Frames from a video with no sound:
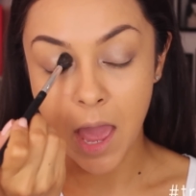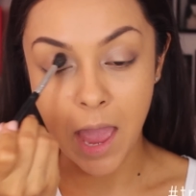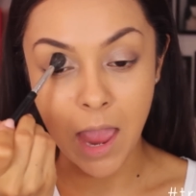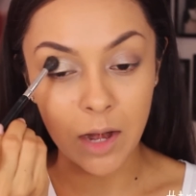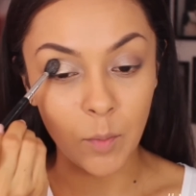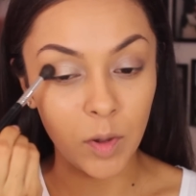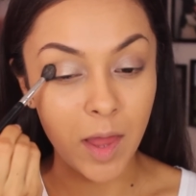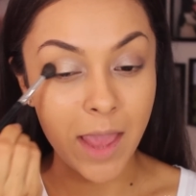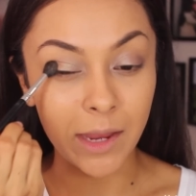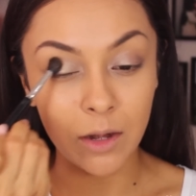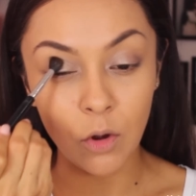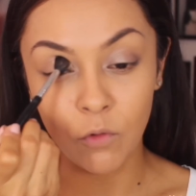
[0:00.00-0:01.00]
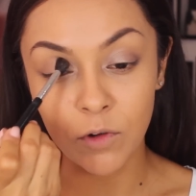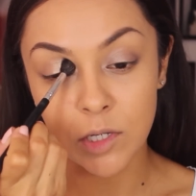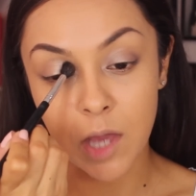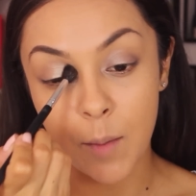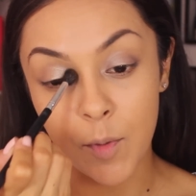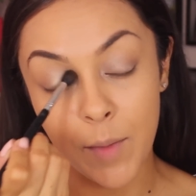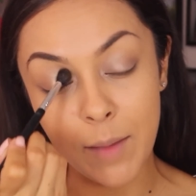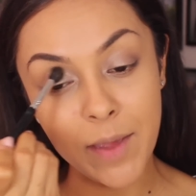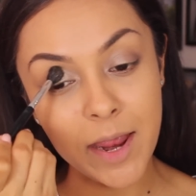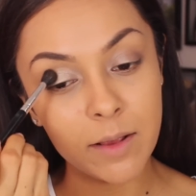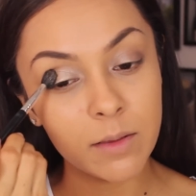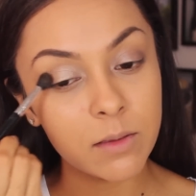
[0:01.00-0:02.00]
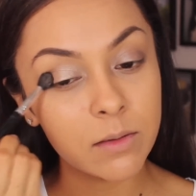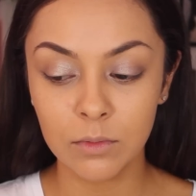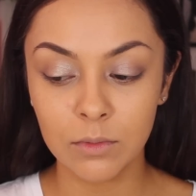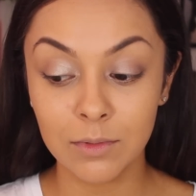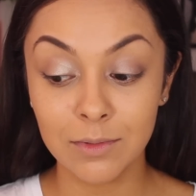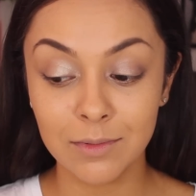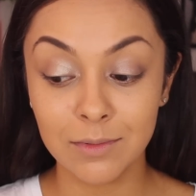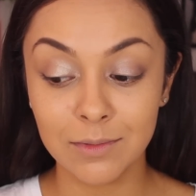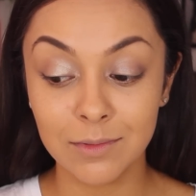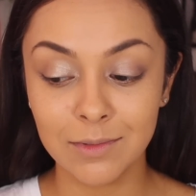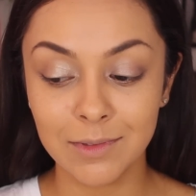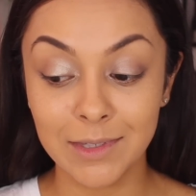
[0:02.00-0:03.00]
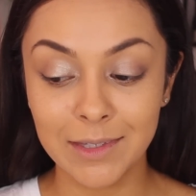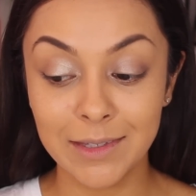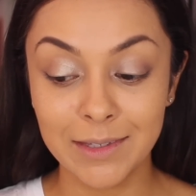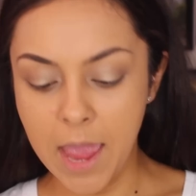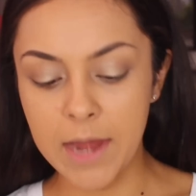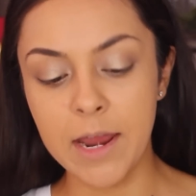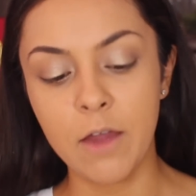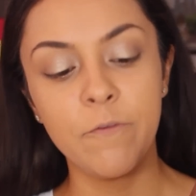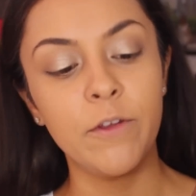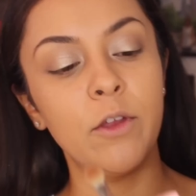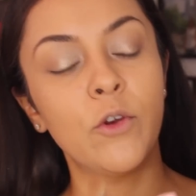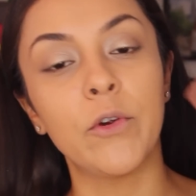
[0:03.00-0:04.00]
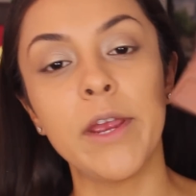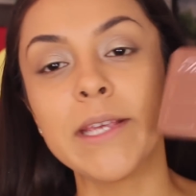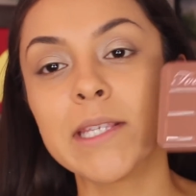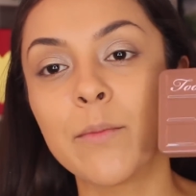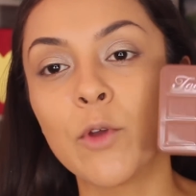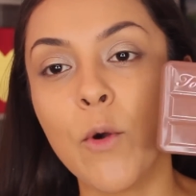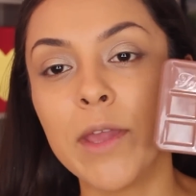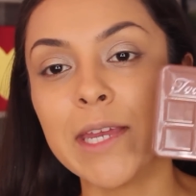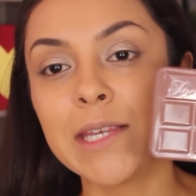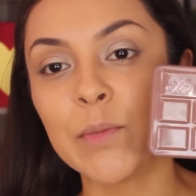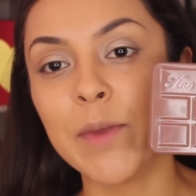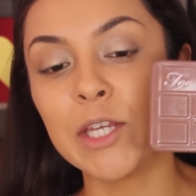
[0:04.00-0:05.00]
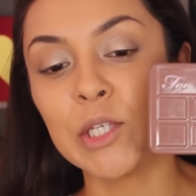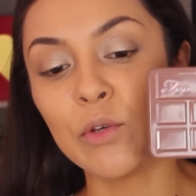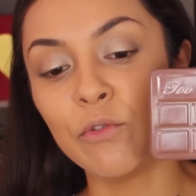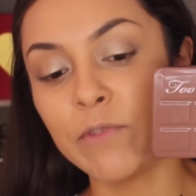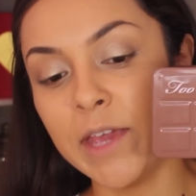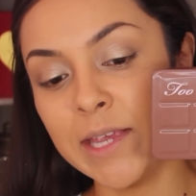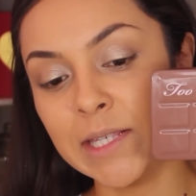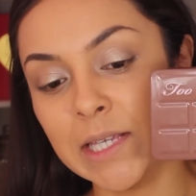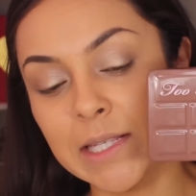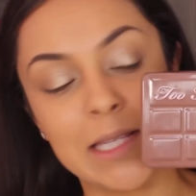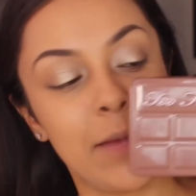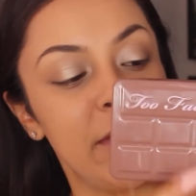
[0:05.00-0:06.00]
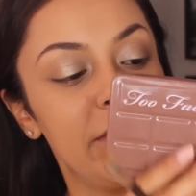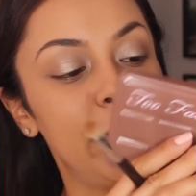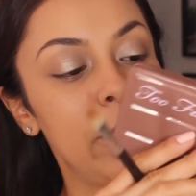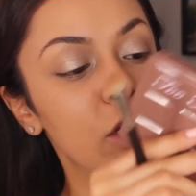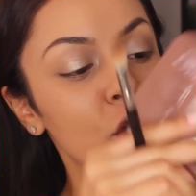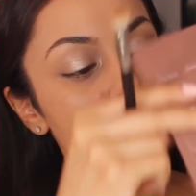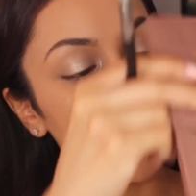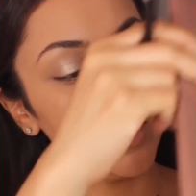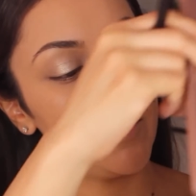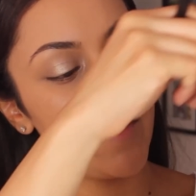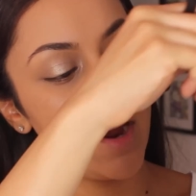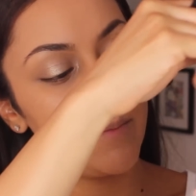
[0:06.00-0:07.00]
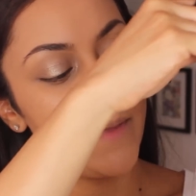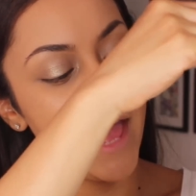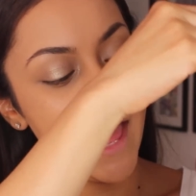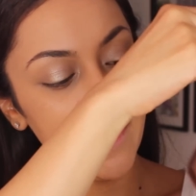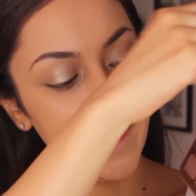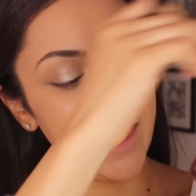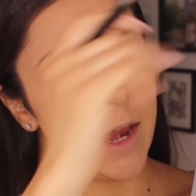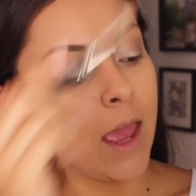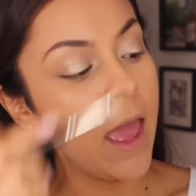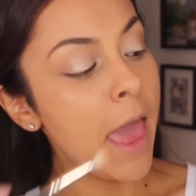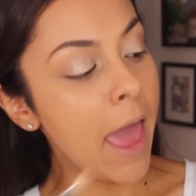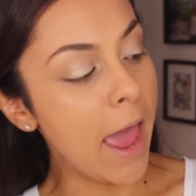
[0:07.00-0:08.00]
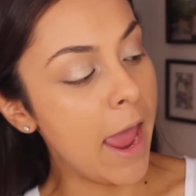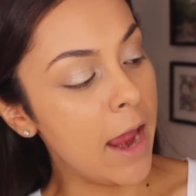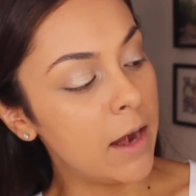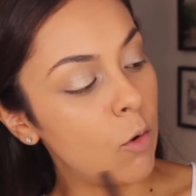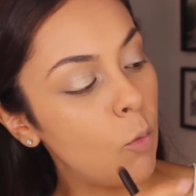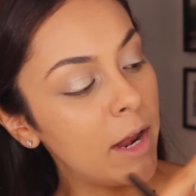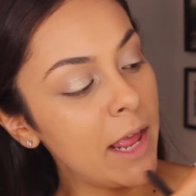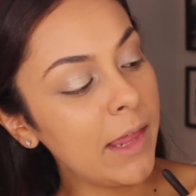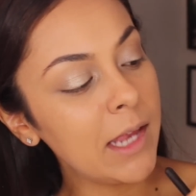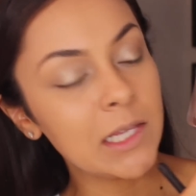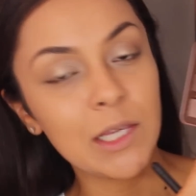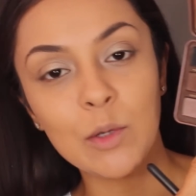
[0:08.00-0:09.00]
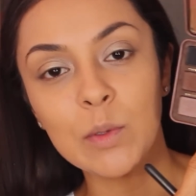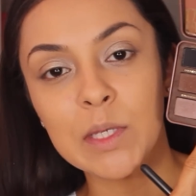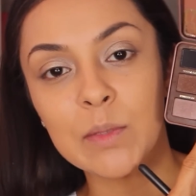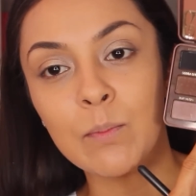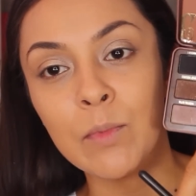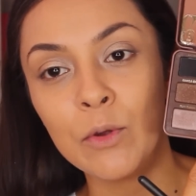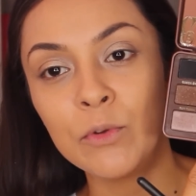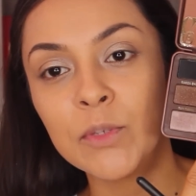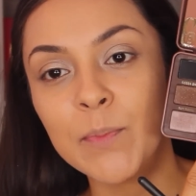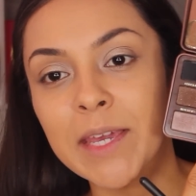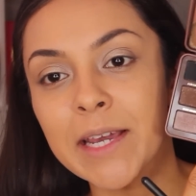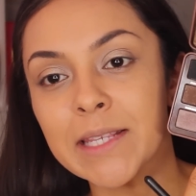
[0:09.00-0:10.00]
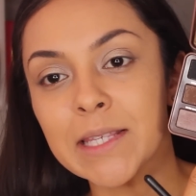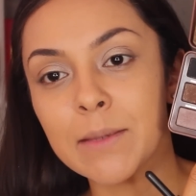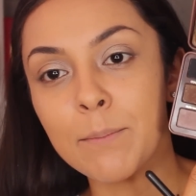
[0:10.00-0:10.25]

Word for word: and applying it over top of my base. And now for the crease, I'm going into my Too Faced Semi-Sweet Chocolate Bar palette. And what I like to use is Mousse because it's